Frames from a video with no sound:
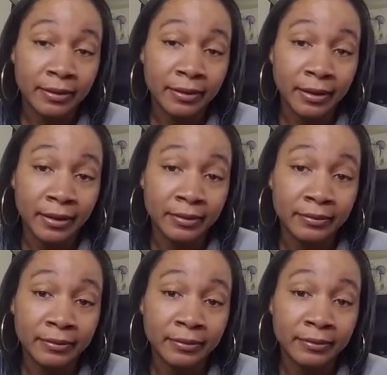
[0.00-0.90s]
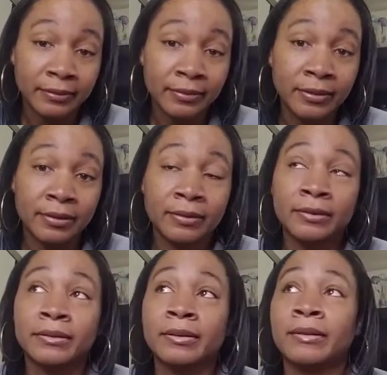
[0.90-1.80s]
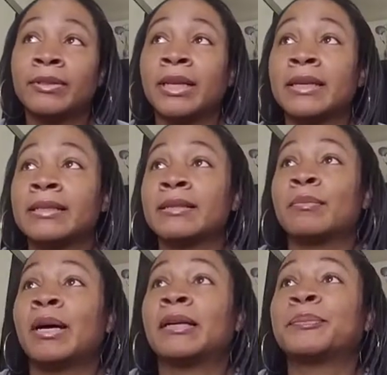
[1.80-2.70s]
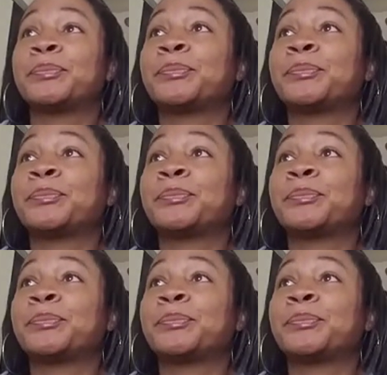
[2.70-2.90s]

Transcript: Kyle, you done lost your everlasting mind.